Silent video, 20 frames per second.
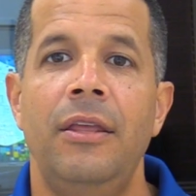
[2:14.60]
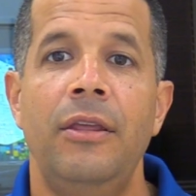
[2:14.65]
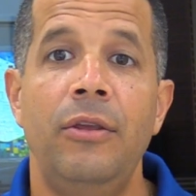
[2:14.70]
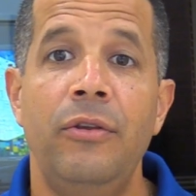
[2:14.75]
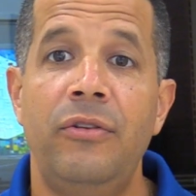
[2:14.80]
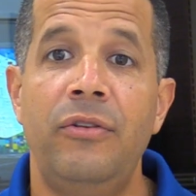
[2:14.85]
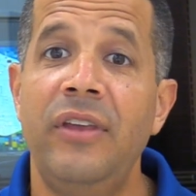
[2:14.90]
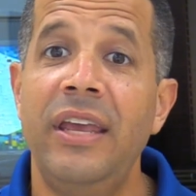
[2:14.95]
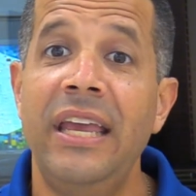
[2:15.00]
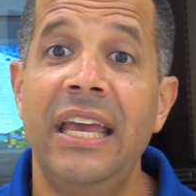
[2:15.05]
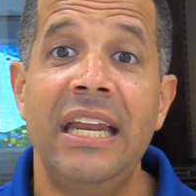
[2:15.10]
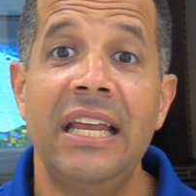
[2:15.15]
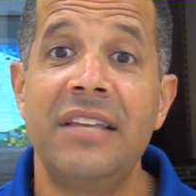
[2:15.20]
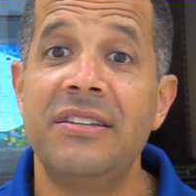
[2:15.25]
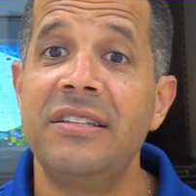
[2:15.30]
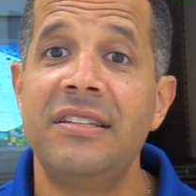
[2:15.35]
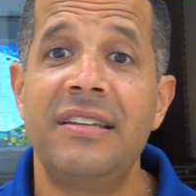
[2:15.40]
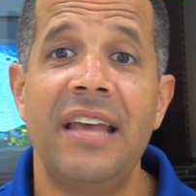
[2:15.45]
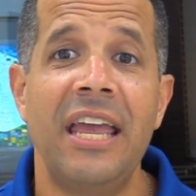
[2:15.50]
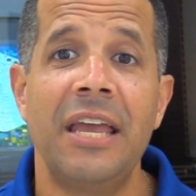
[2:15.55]
You see, it
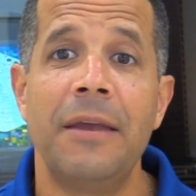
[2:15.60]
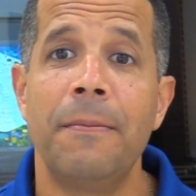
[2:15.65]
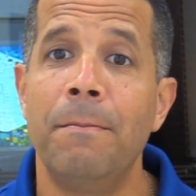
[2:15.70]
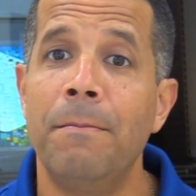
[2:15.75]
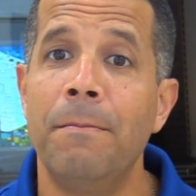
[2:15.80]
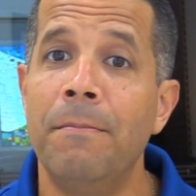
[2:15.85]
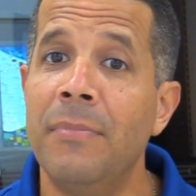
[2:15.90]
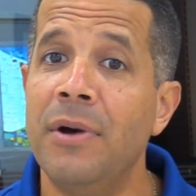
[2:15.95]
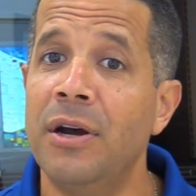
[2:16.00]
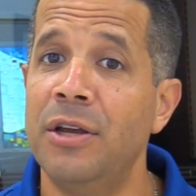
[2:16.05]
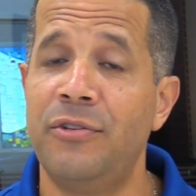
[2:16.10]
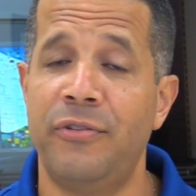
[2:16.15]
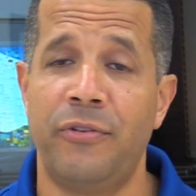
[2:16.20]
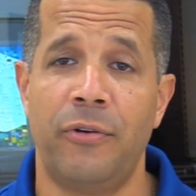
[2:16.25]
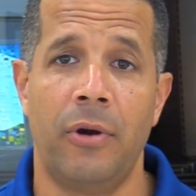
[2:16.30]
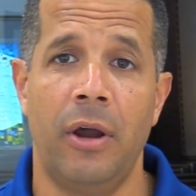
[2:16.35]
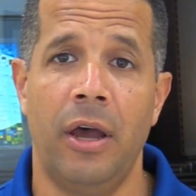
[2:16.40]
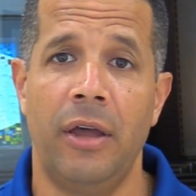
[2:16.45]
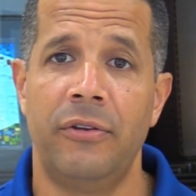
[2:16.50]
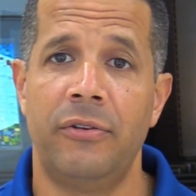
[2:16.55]
doesn't take much
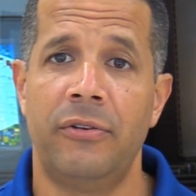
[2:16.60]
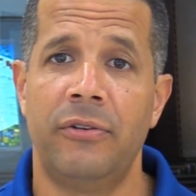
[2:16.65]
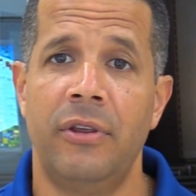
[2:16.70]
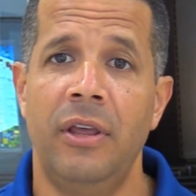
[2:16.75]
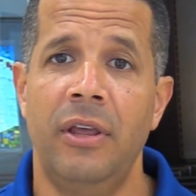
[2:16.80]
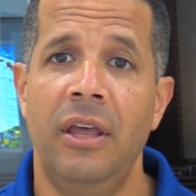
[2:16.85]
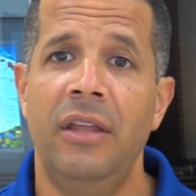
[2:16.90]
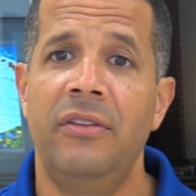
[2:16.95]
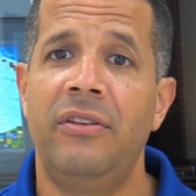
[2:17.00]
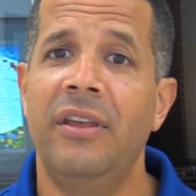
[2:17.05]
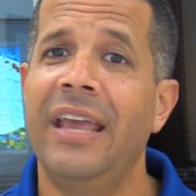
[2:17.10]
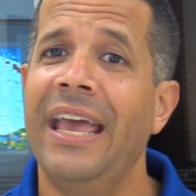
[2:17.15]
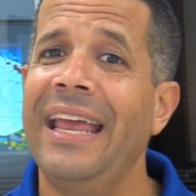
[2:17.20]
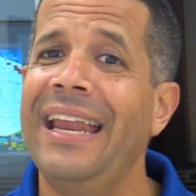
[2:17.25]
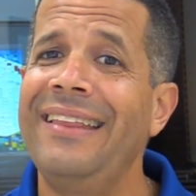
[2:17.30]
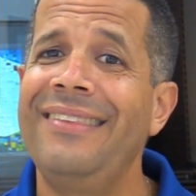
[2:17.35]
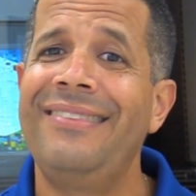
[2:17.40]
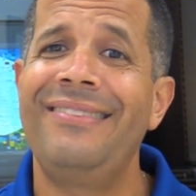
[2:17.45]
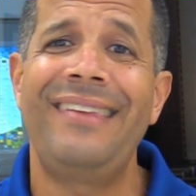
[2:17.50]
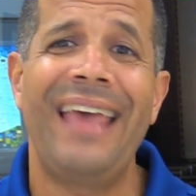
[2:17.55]
for us to get
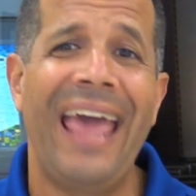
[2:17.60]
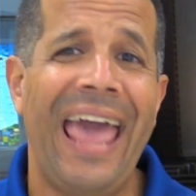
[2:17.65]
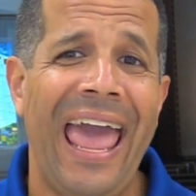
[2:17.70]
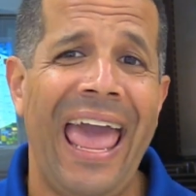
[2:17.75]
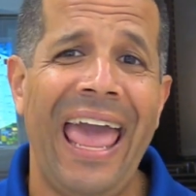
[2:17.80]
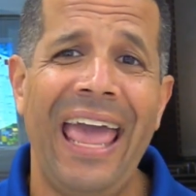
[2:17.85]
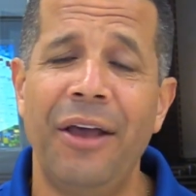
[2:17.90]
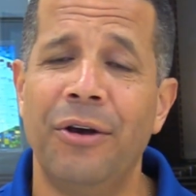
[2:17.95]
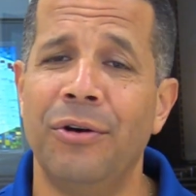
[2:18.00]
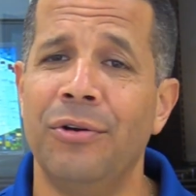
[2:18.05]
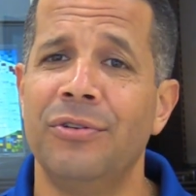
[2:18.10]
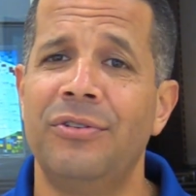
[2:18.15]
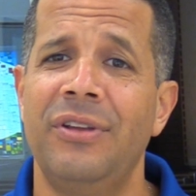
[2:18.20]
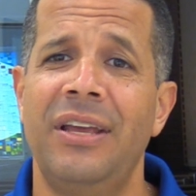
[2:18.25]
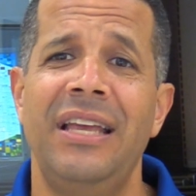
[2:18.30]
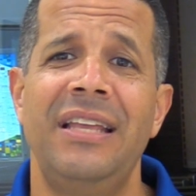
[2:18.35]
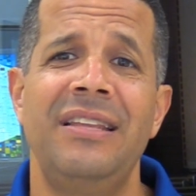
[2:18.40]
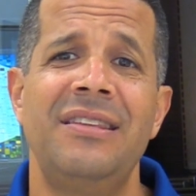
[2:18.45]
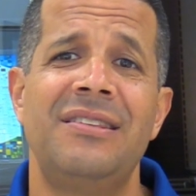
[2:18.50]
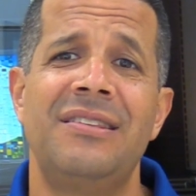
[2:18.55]
entangled
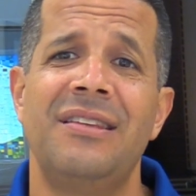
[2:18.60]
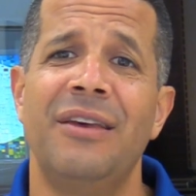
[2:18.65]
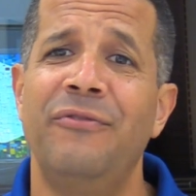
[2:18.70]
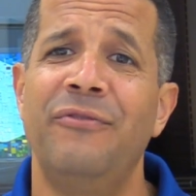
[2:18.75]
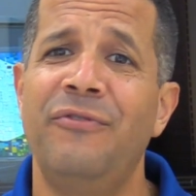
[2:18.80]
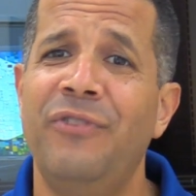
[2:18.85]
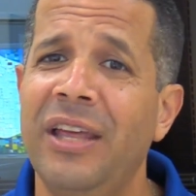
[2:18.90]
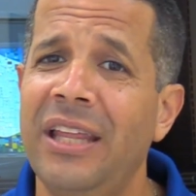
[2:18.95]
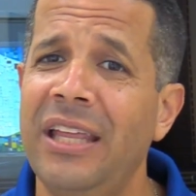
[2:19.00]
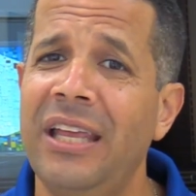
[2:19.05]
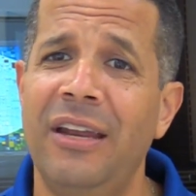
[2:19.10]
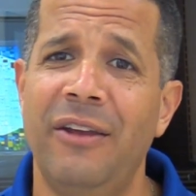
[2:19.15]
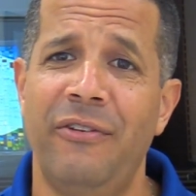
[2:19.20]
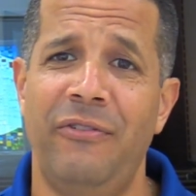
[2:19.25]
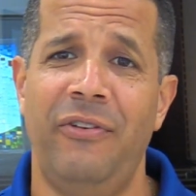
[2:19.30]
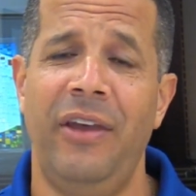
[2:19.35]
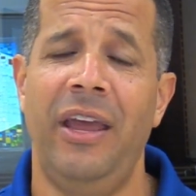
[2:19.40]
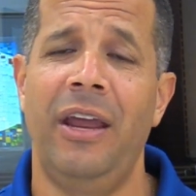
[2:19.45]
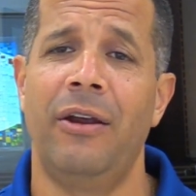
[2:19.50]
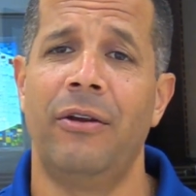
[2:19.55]
in civilian
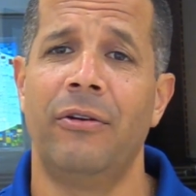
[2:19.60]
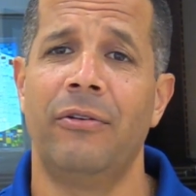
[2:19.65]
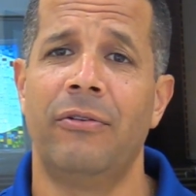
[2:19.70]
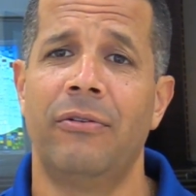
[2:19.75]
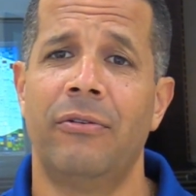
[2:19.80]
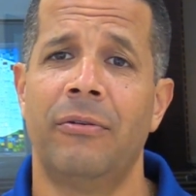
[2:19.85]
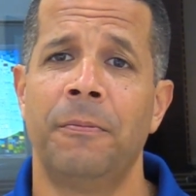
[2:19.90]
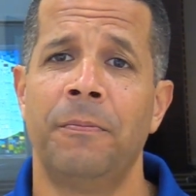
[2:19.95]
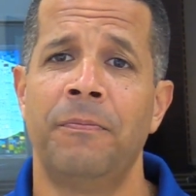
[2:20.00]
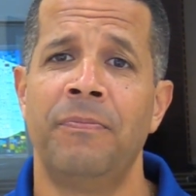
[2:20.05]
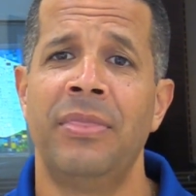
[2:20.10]
affairs